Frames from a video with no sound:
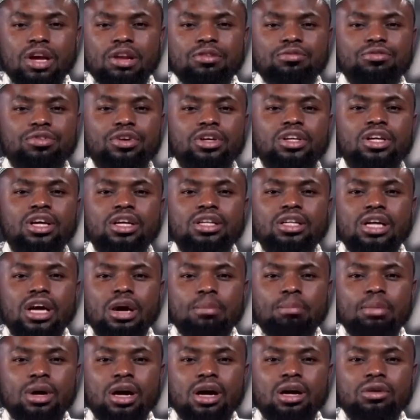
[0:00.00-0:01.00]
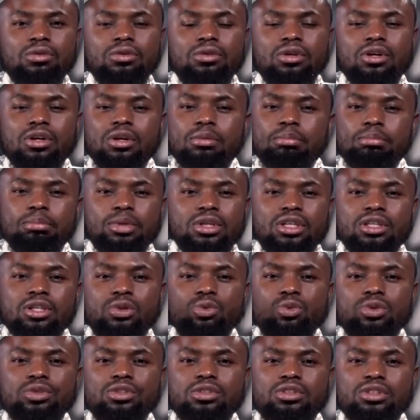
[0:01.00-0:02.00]
and forget about
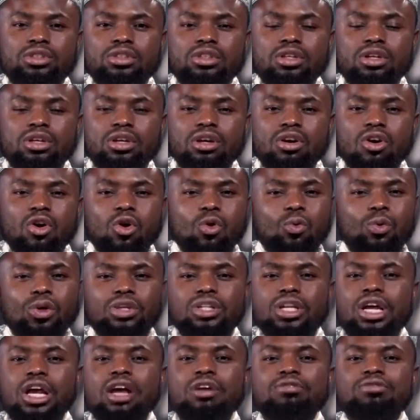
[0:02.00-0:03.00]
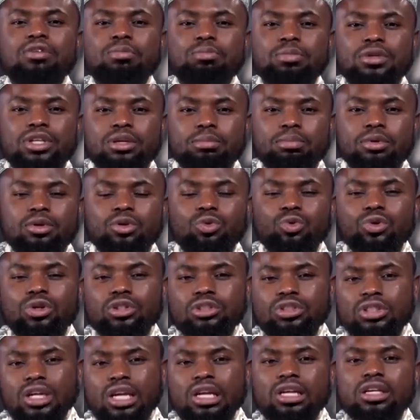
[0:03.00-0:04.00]
words or whatever people
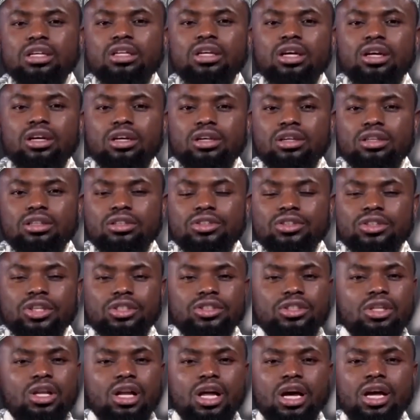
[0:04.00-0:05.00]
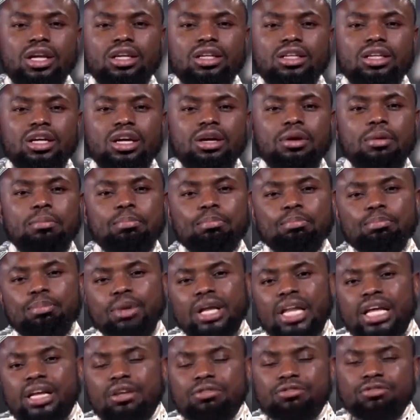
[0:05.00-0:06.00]
will take just like
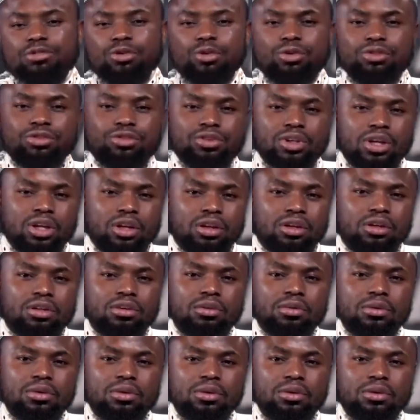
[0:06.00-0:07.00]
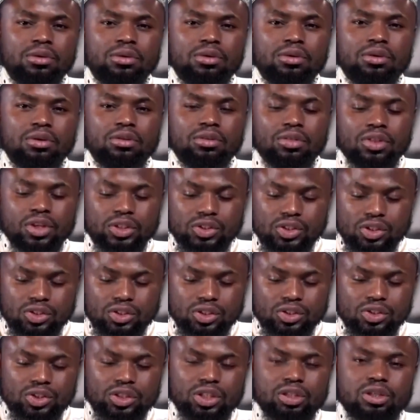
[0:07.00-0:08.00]
playful thing. This
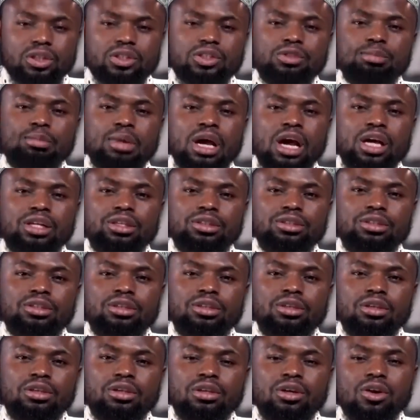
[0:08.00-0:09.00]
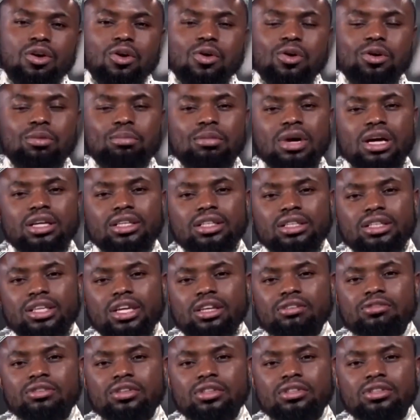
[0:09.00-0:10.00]
is a serious matter. Almighty
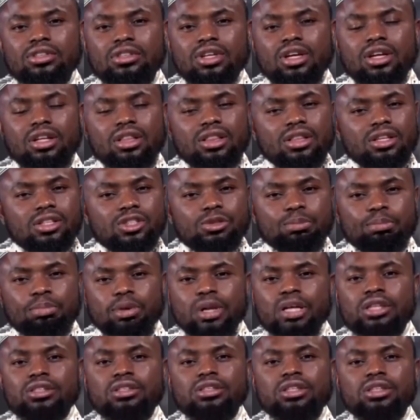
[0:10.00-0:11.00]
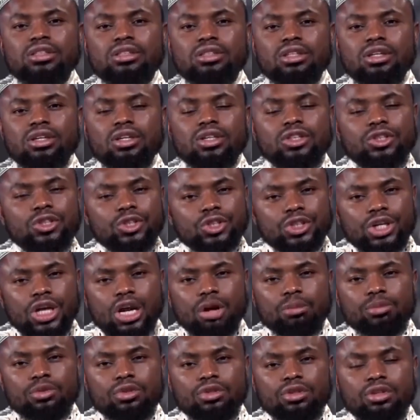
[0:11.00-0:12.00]
gave us this blessed
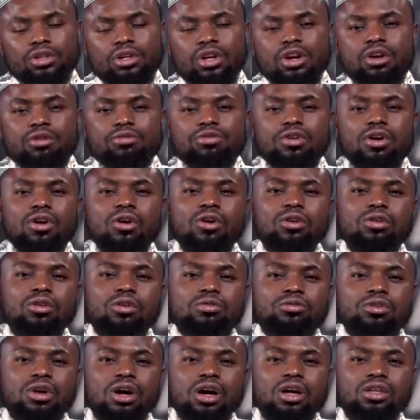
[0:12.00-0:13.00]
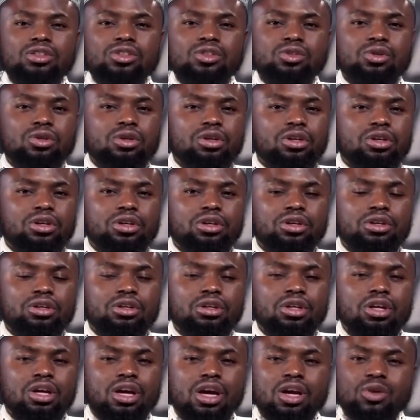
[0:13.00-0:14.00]
chapter for all of us to
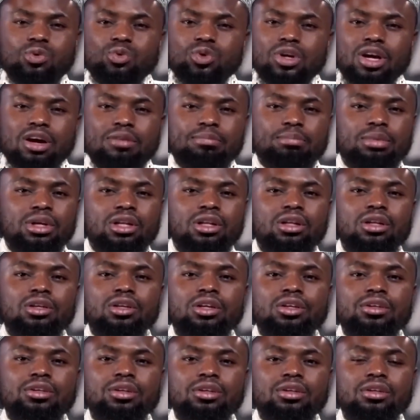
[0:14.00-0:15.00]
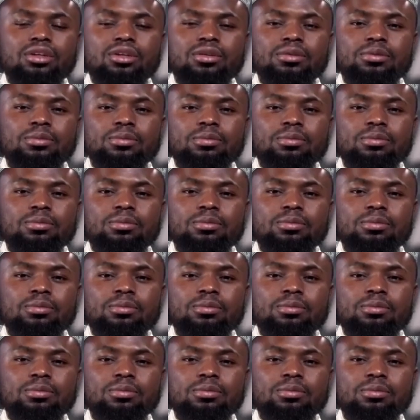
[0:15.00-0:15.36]
learn, and we have been learning.